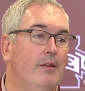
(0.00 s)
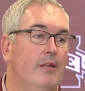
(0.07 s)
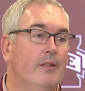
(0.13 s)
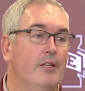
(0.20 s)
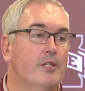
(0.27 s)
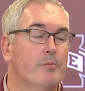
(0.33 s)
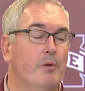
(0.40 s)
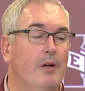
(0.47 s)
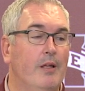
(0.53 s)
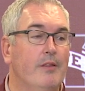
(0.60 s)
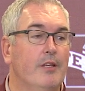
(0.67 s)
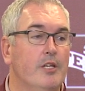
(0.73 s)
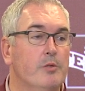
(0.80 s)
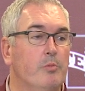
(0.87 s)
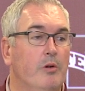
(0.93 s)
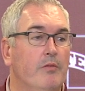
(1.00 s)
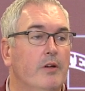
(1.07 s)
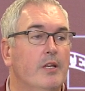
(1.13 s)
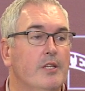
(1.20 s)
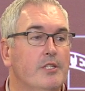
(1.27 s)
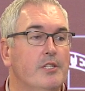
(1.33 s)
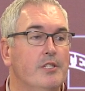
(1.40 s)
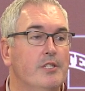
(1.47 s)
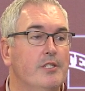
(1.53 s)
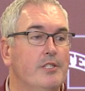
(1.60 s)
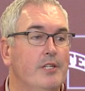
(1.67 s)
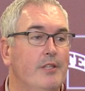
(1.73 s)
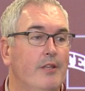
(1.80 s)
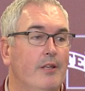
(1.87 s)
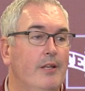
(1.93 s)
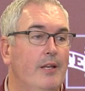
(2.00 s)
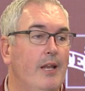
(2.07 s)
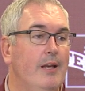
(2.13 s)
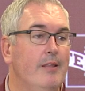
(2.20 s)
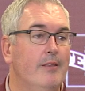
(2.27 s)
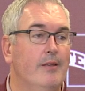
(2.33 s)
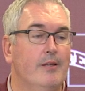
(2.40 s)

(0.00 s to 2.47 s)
At this point, I think it's more of a consistency thing than anything.